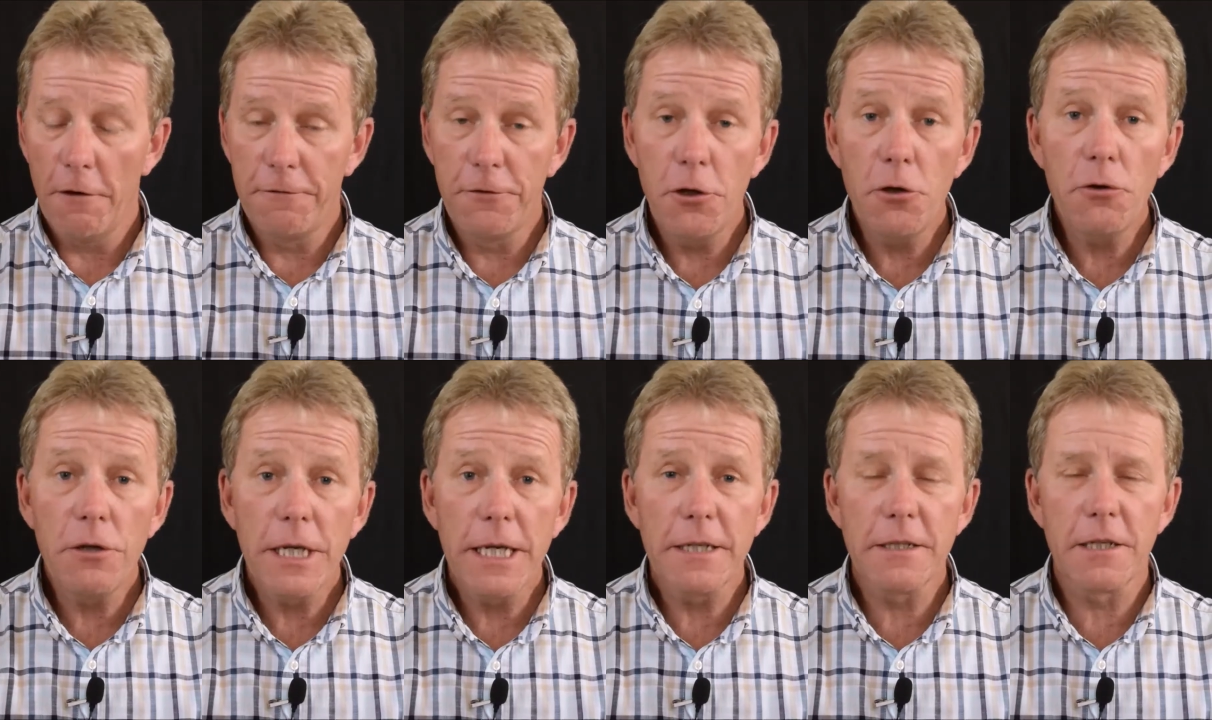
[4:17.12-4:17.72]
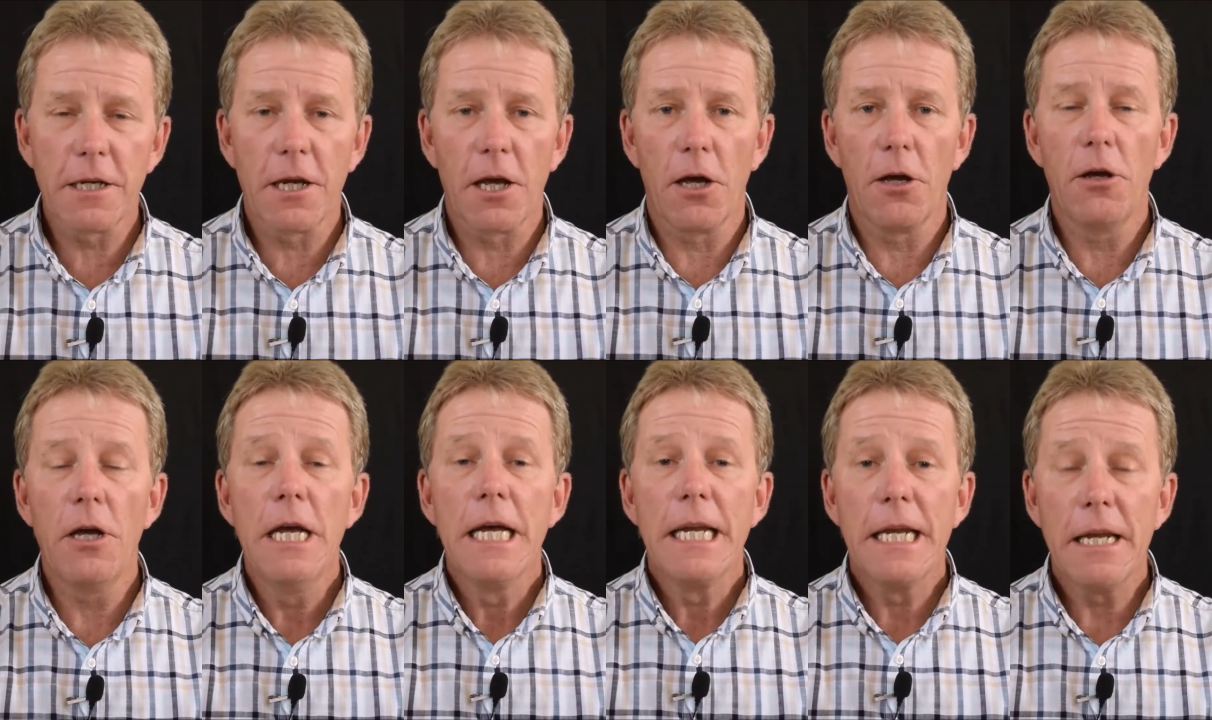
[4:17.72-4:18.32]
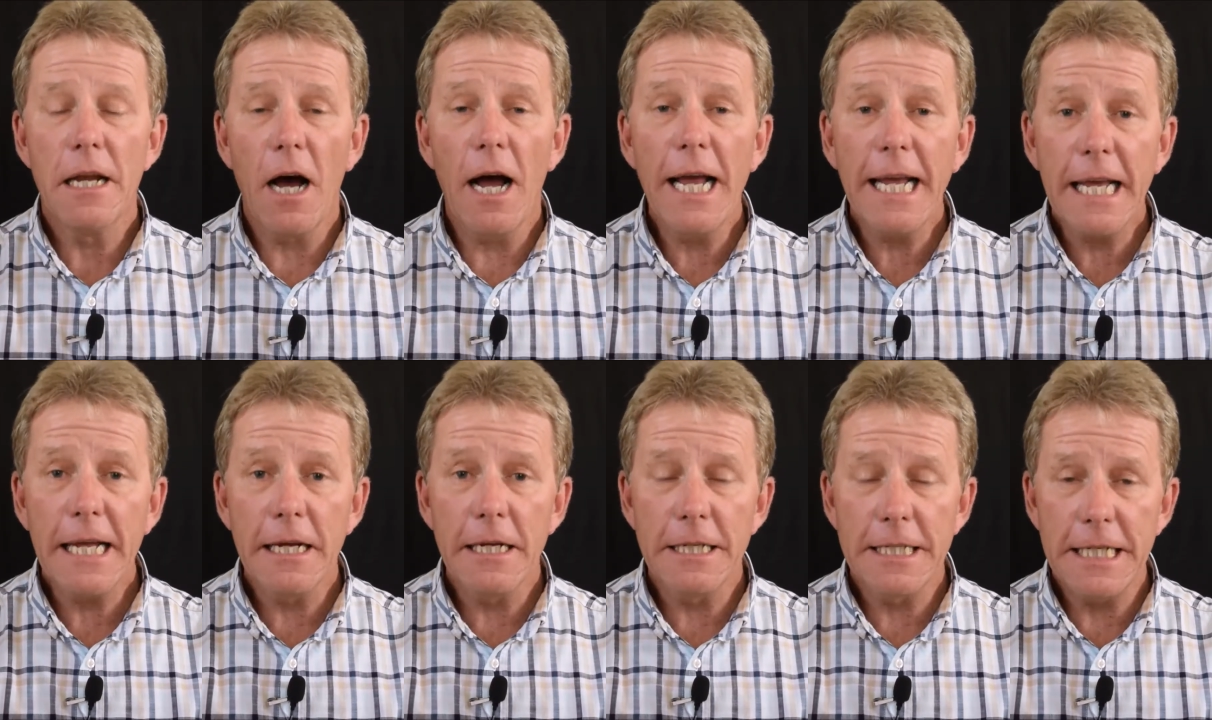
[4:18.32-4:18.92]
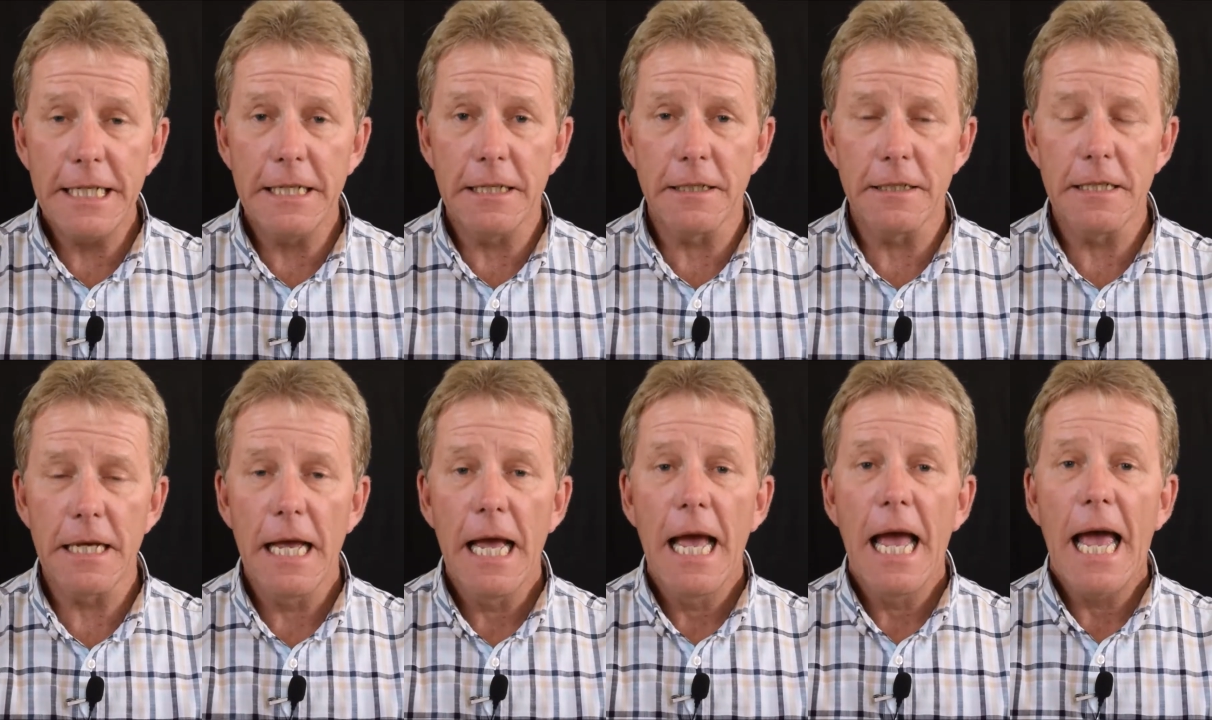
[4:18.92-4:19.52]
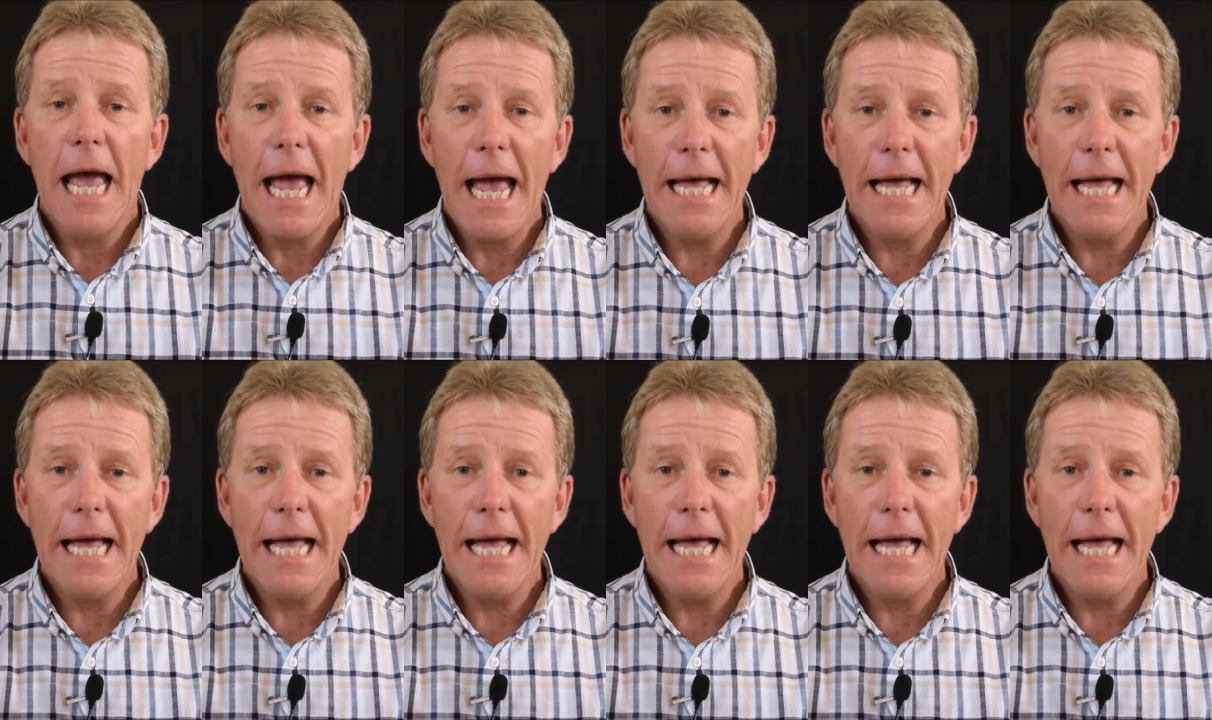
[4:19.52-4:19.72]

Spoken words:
A few years ago, Nike and Adidas